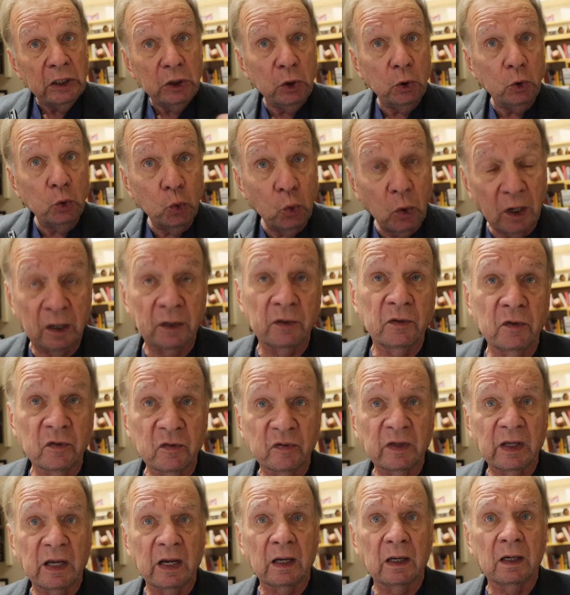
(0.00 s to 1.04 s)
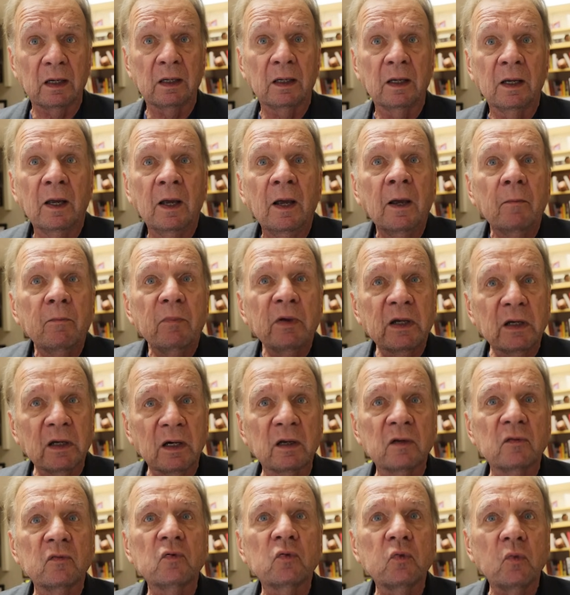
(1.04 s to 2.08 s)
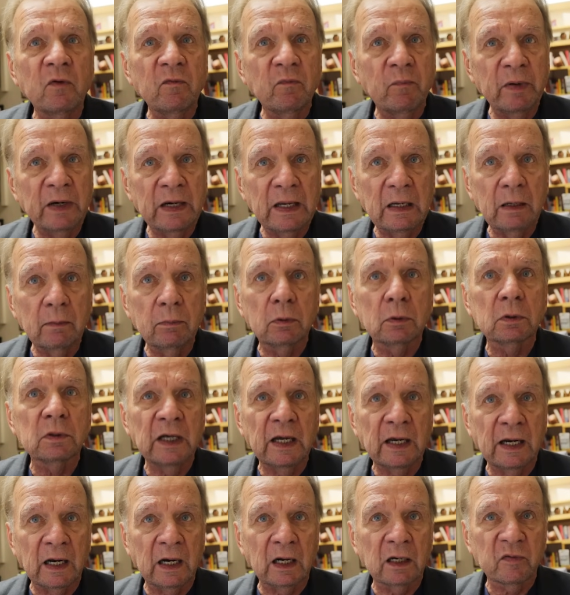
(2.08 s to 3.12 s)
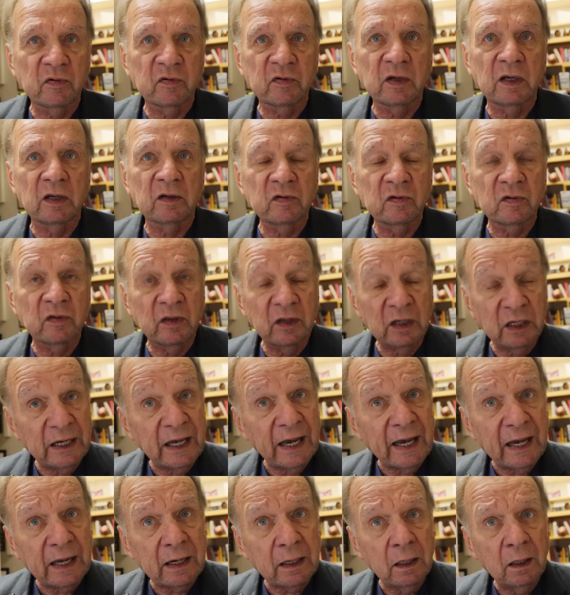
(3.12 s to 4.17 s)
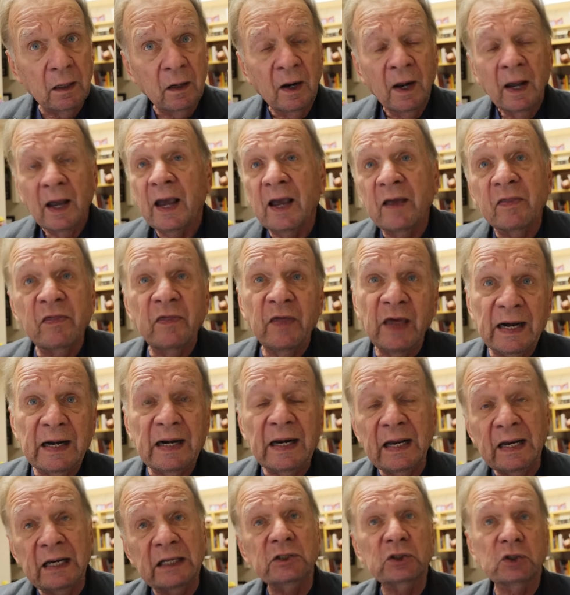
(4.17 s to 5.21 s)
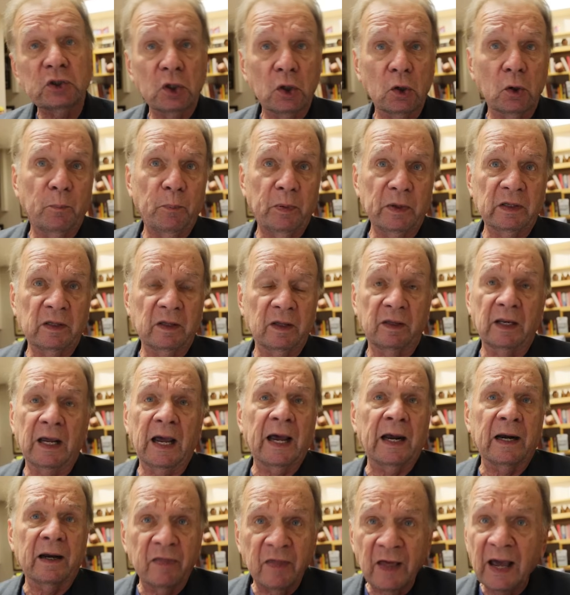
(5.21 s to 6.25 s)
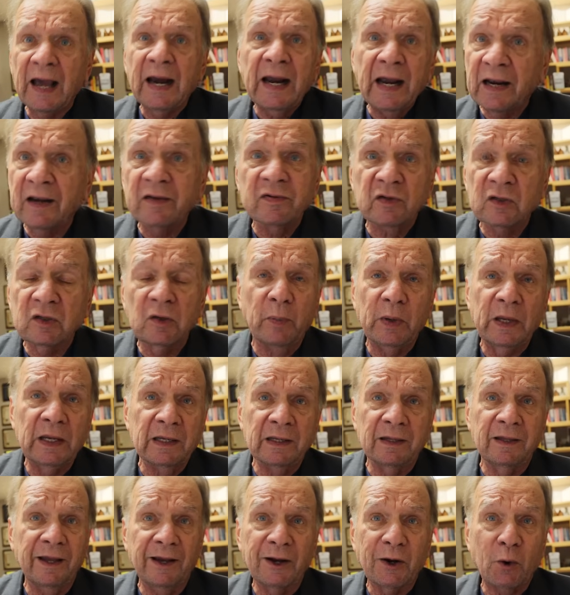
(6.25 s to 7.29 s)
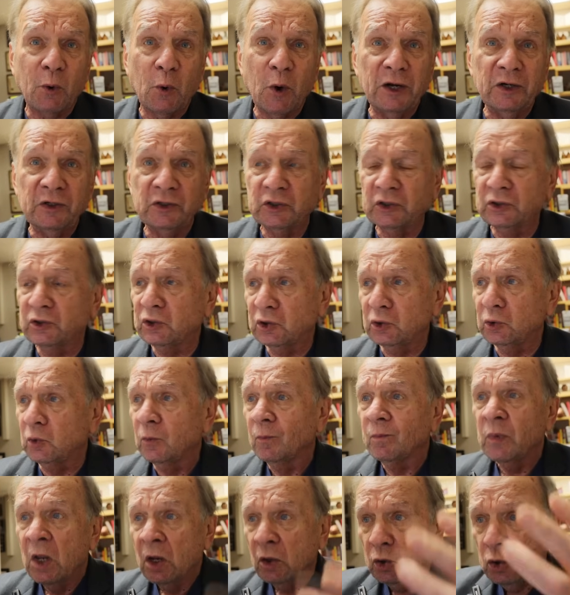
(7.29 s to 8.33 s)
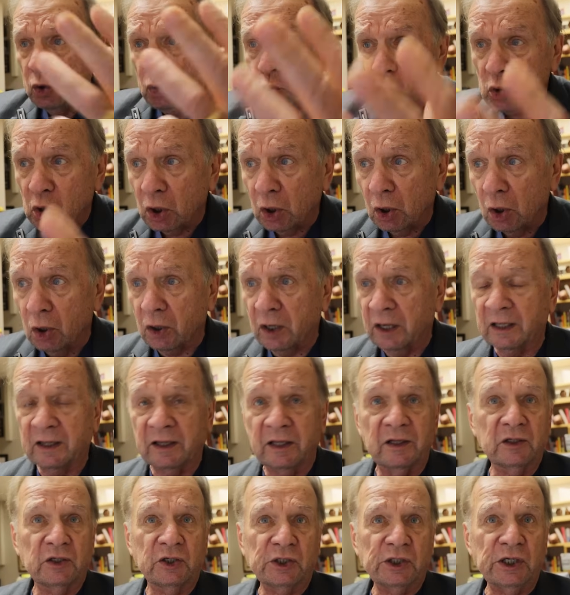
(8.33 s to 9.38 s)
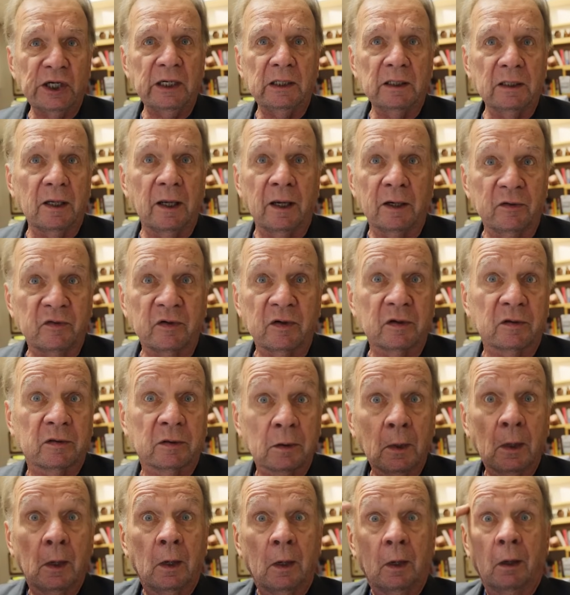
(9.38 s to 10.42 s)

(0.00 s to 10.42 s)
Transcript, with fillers: new understanding? Because we've been able to access the data and then interpret the data. That has to be in the equation too. You can look at this sheet and just